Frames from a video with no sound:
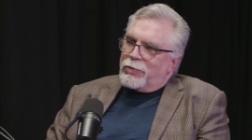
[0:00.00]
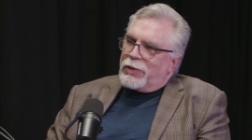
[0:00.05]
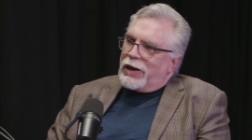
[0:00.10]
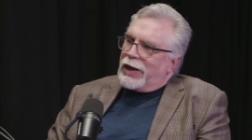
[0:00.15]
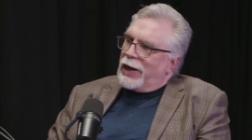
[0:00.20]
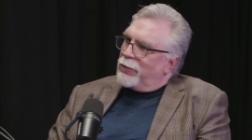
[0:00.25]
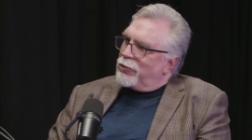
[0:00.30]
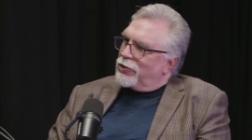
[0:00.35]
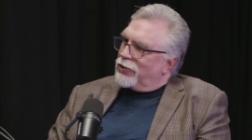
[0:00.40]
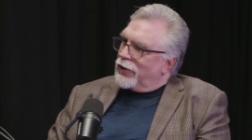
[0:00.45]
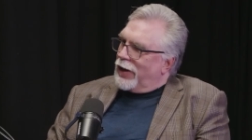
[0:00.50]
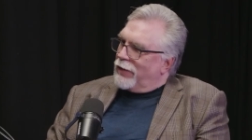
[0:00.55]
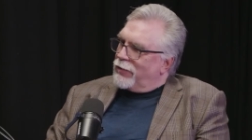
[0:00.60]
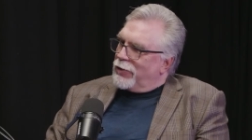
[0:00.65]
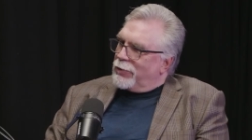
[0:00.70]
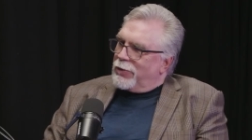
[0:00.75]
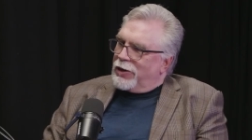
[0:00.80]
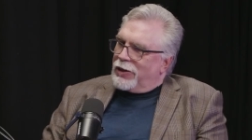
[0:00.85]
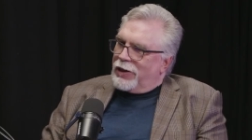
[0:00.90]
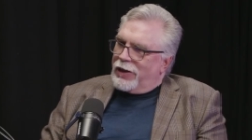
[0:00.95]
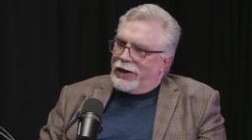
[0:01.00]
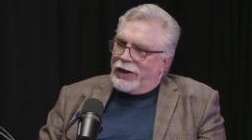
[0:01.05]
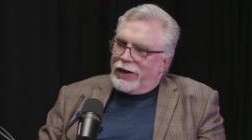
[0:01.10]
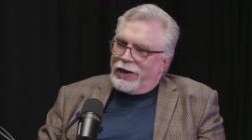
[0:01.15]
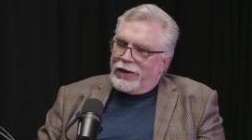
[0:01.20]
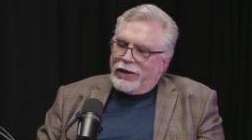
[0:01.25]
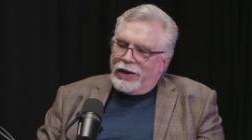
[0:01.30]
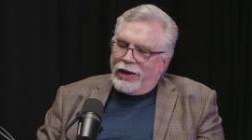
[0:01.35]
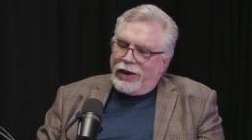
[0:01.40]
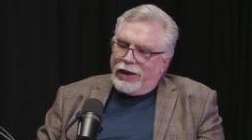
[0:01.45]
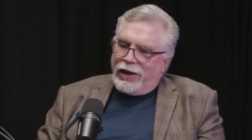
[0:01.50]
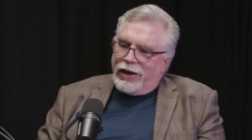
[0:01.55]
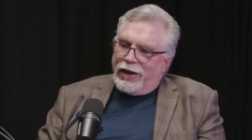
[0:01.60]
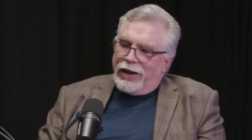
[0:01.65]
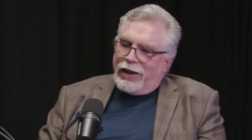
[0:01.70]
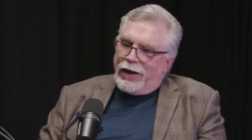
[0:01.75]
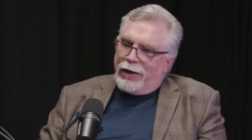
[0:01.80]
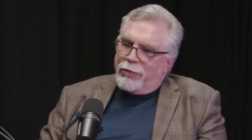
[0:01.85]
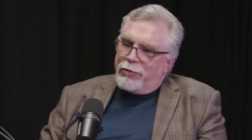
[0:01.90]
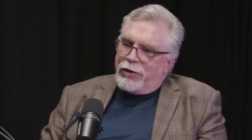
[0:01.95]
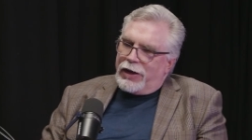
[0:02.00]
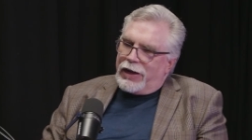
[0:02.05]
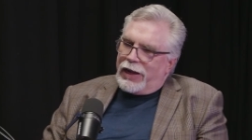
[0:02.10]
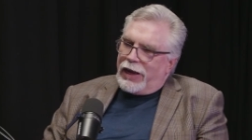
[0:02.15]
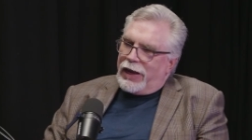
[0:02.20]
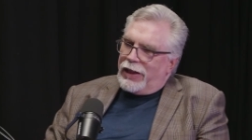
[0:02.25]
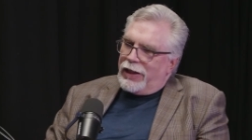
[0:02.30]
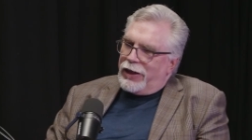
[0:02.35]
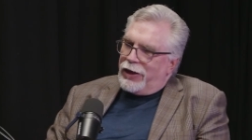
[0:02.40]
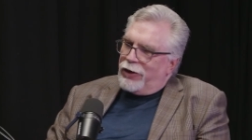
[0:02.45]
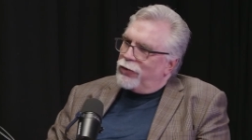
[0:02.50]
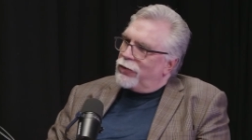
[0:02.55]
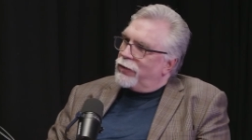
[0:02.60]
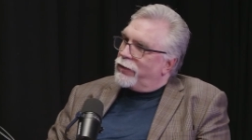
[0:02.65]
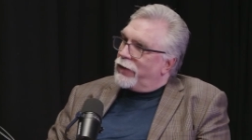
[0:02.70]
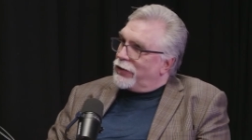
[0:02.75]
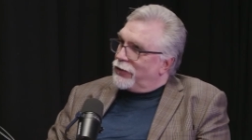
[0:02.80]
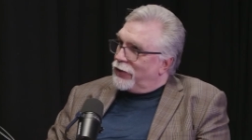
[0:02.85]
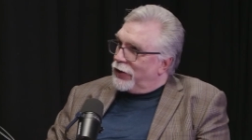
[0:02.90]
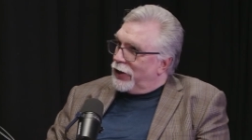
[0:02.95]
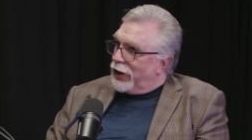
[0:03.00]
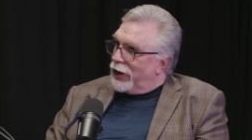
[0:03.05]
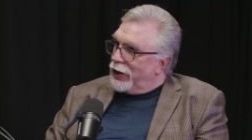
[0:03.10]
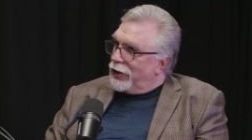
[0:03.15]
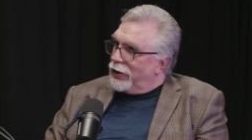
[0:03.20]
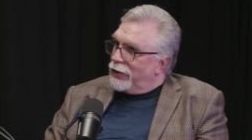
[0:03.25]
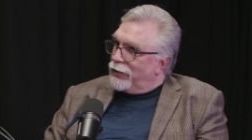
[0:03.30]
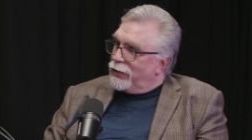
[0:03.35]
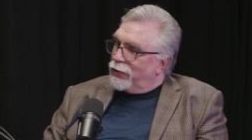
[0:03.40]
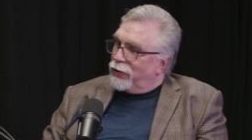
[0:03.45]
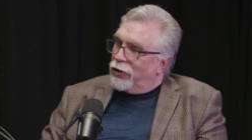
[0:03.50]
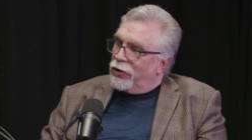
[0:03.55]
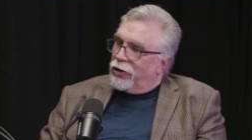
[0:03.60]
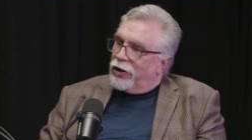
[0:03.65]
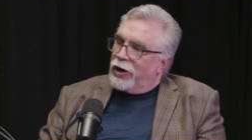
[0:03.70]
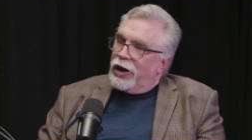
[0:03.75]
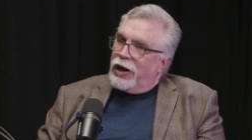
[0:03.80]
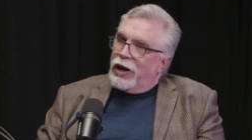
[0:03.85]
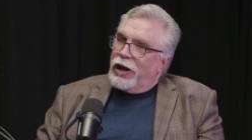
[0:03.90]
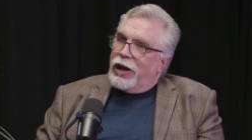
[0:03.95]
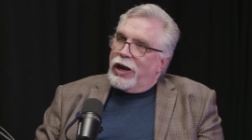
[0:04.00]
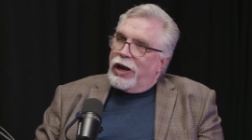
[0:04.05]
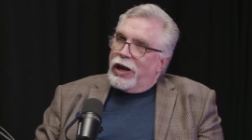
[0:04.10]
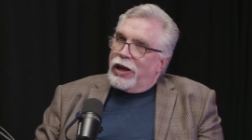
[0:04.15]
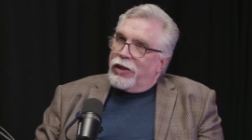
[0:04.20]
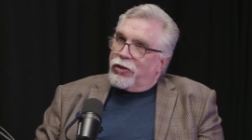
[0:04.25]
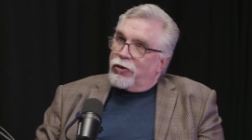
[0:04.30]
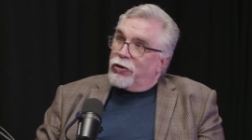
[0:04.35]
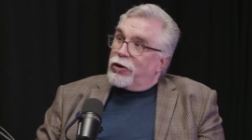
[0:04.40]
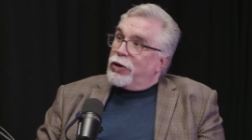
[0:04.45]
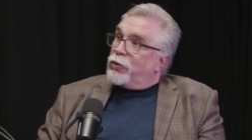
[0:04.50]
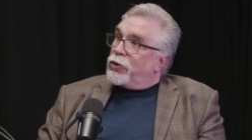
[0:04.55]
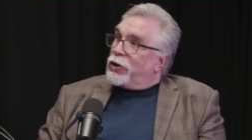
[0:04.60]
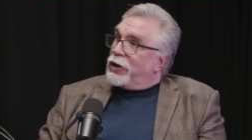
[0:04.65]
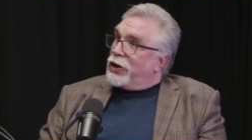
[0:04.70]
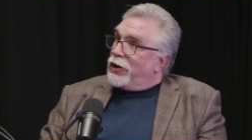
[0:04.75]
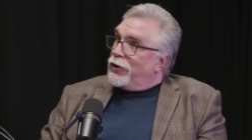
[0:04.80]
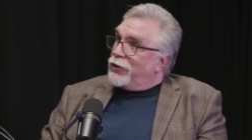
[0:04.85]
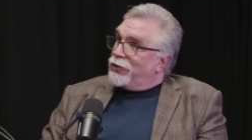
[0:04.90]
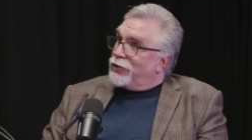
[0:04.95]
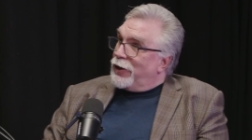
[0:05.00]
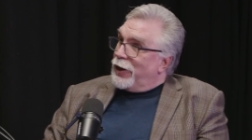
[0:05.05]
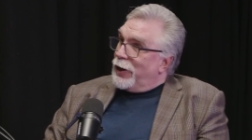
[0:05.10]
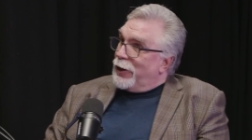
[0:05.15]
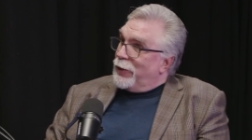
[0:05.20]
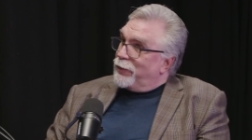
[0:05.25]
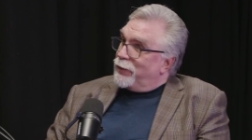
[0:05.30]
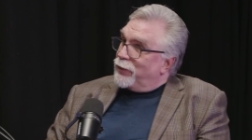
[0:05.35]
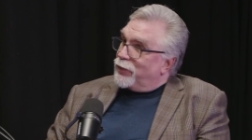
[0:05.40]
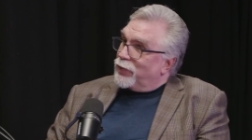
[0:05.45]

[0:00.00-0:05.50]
name is Kevin McClain, and I've been a legal investigator for 31 years now,